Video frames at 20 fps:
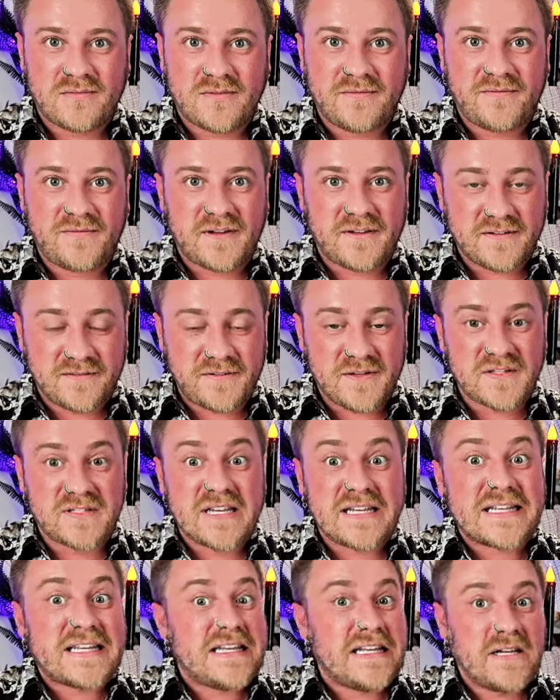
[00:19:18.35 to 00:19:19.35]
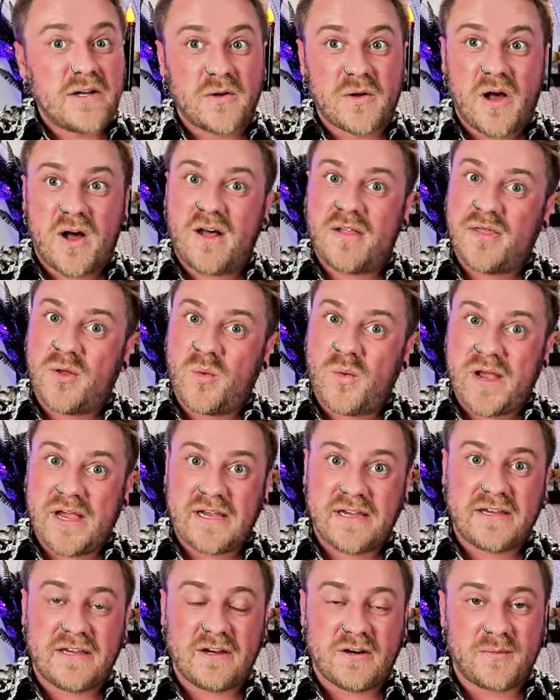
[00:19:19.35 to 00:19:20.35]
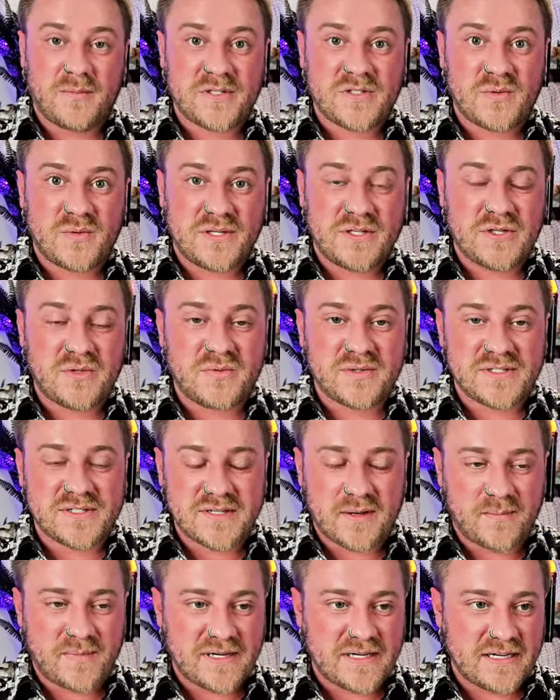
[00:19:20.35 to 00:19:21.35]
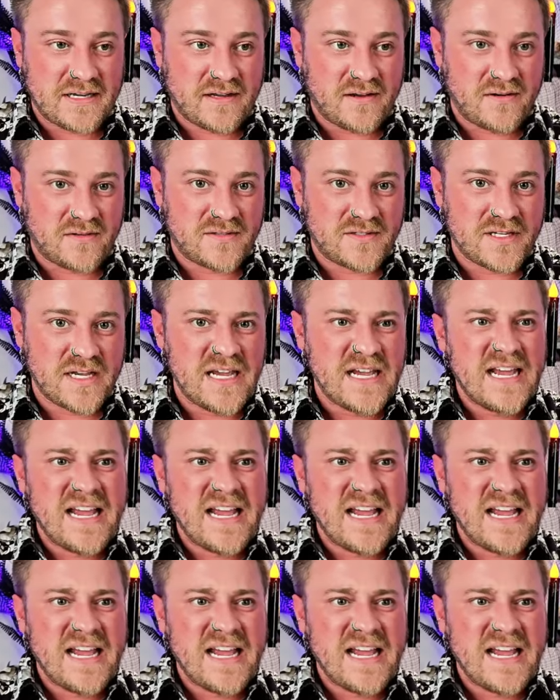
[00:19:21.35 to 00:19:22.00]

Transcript: It feels like ego got in the way here between you and somebody else.